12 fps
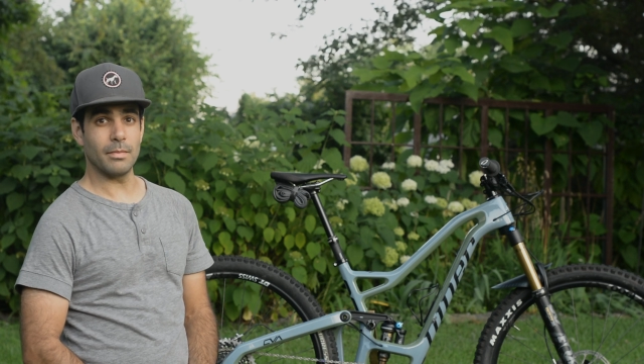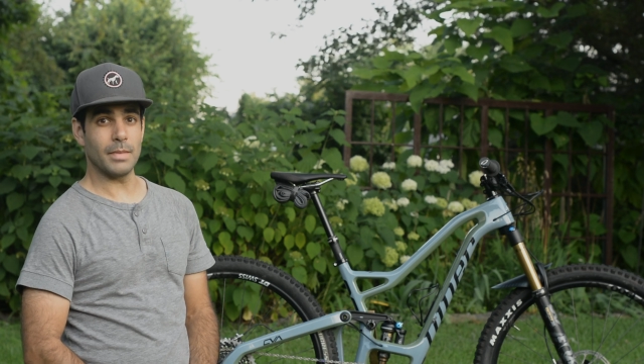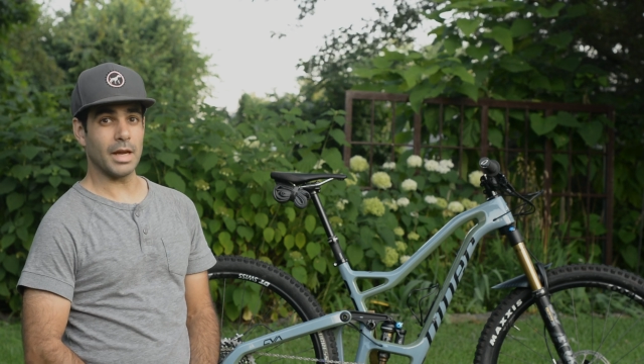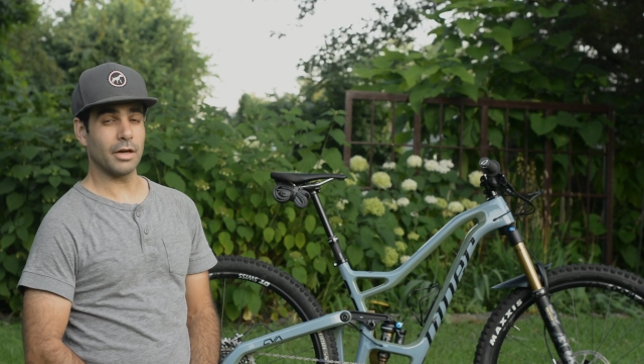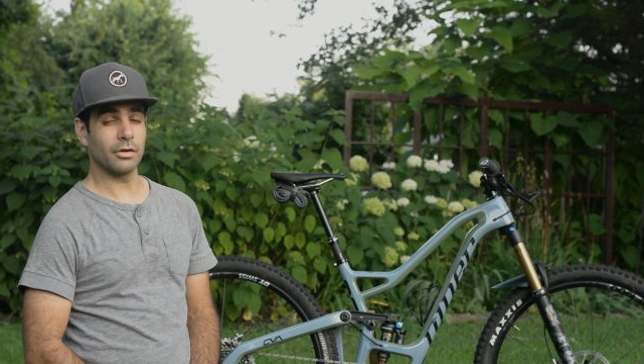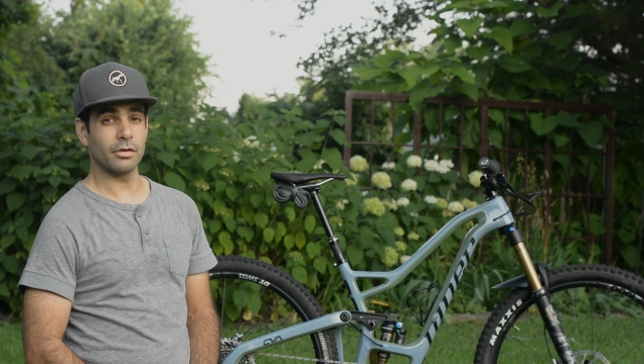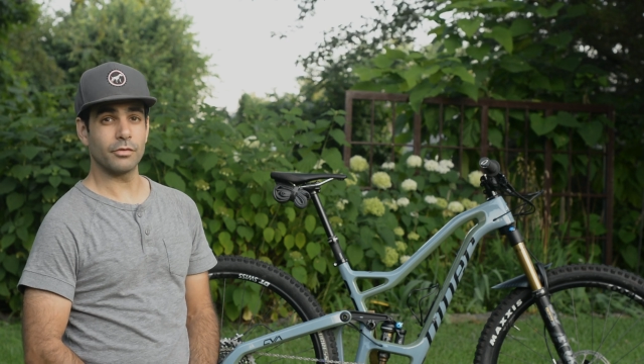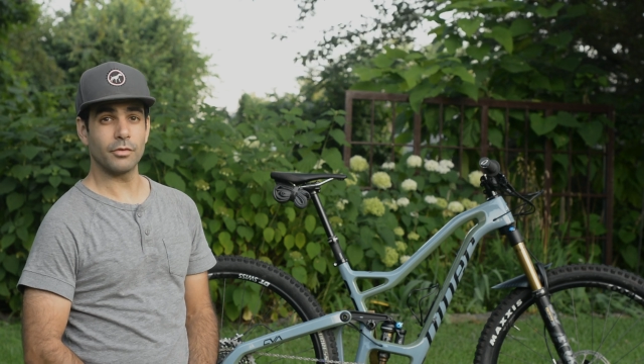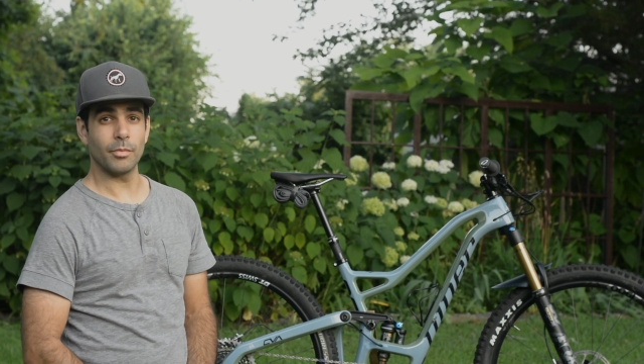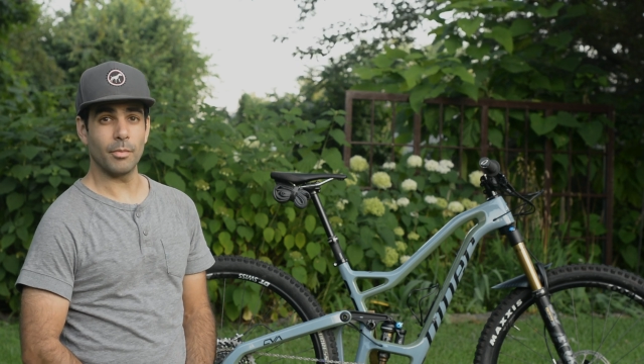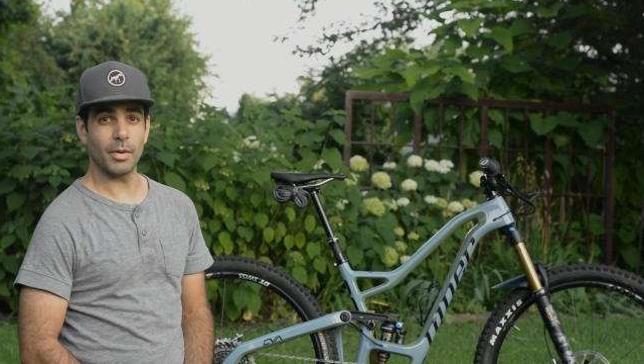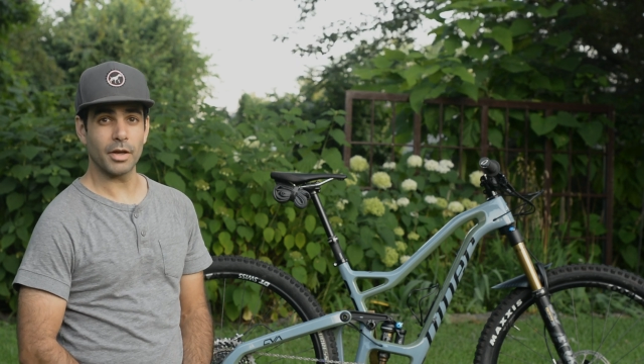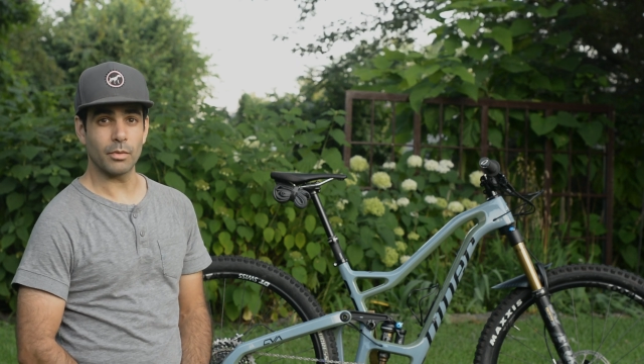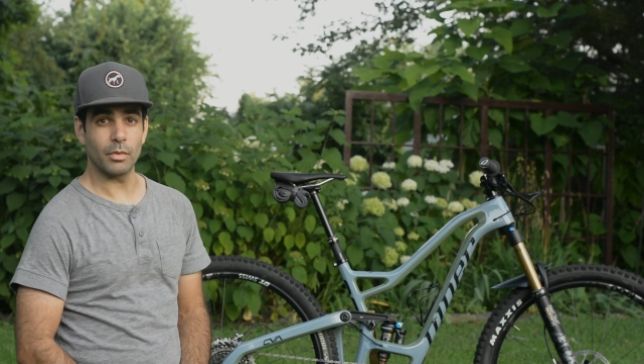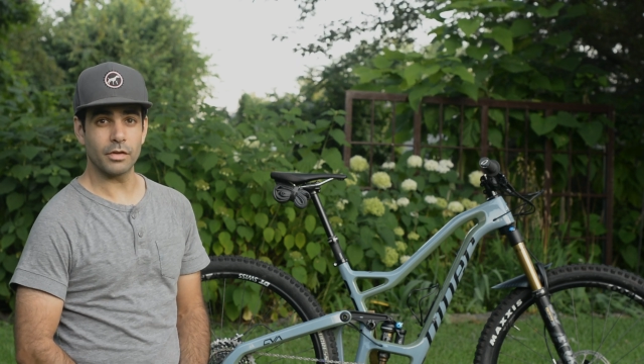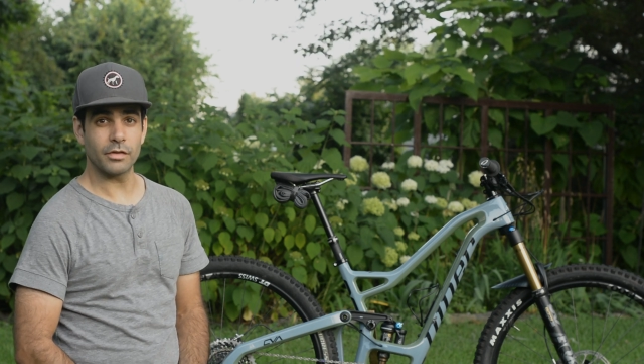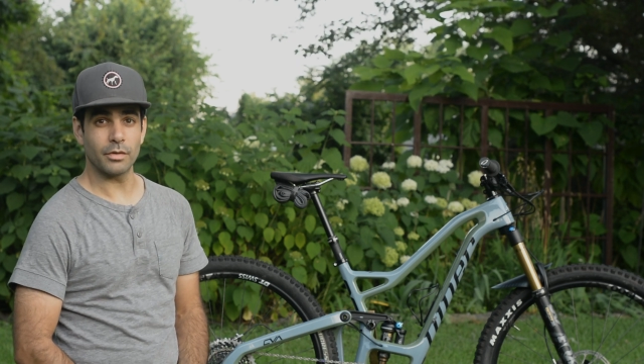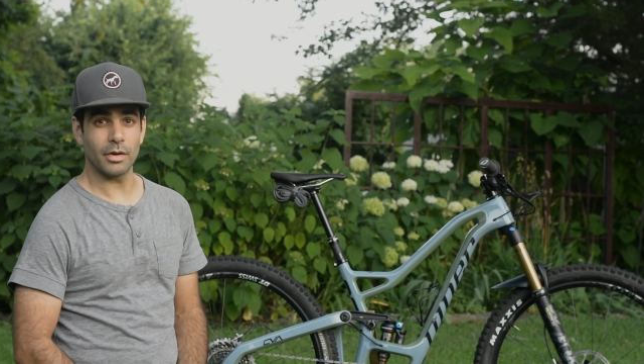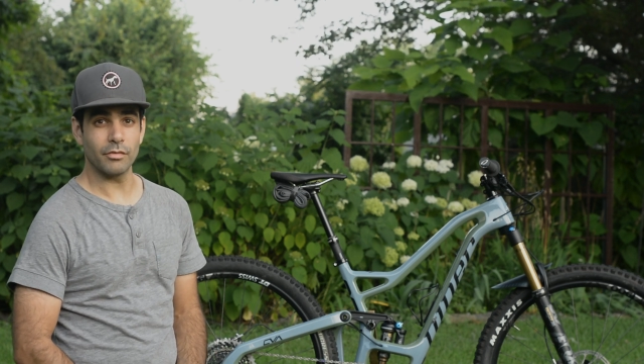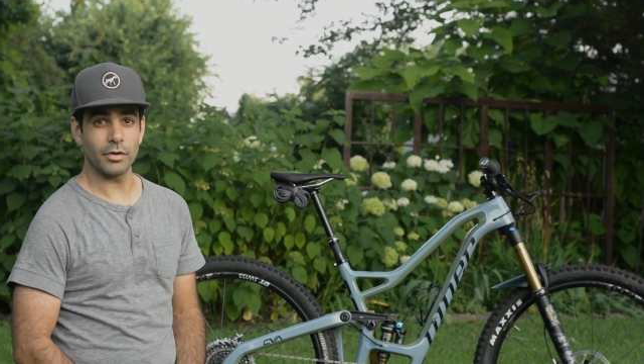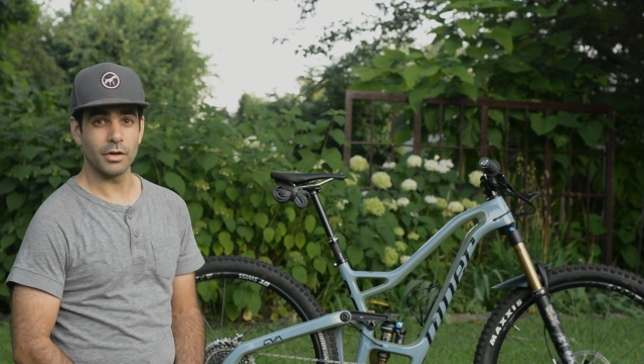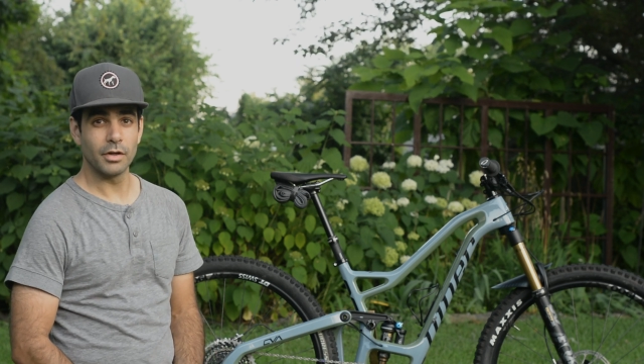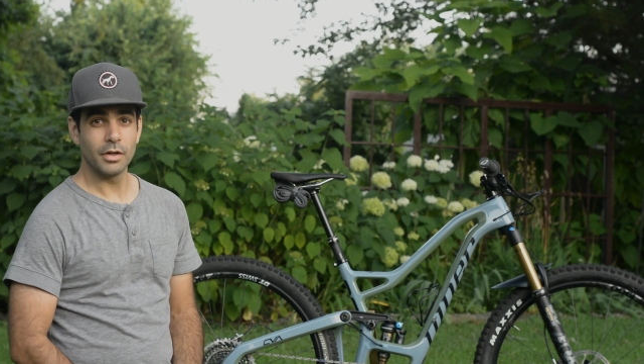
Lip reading: manner from the bike whatsoever.